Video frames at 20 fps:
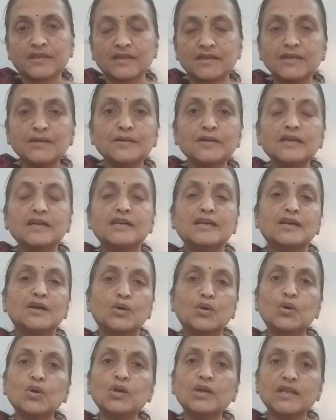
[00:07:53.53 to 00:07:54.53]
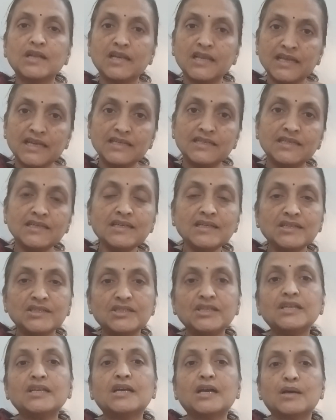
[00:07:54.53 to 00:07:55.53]
A old lady,
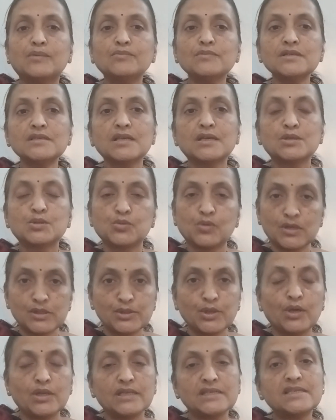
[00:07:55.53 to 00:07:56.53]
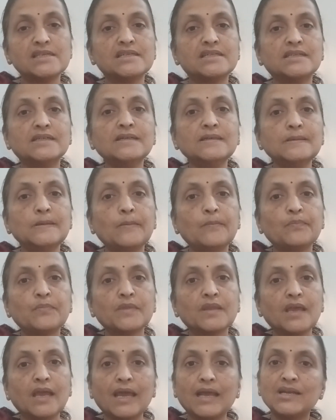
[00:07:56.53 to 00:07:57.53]
she comes to a solicitor
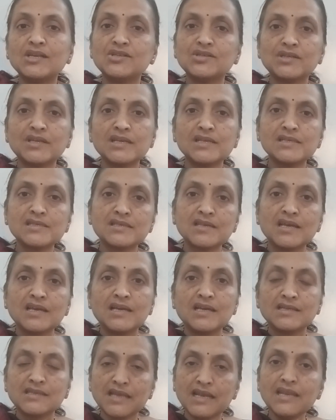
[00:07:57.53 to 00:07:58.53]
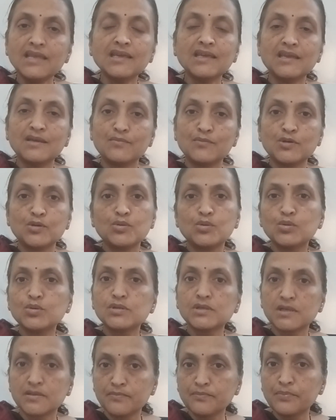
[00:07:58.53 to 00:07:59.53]
and she is telling him to do
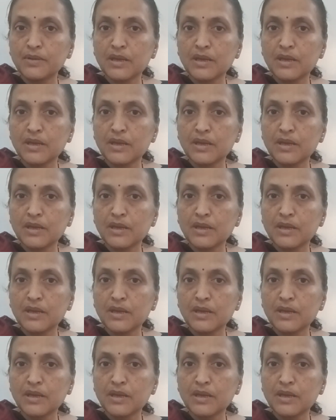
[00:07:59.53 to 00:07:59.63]
some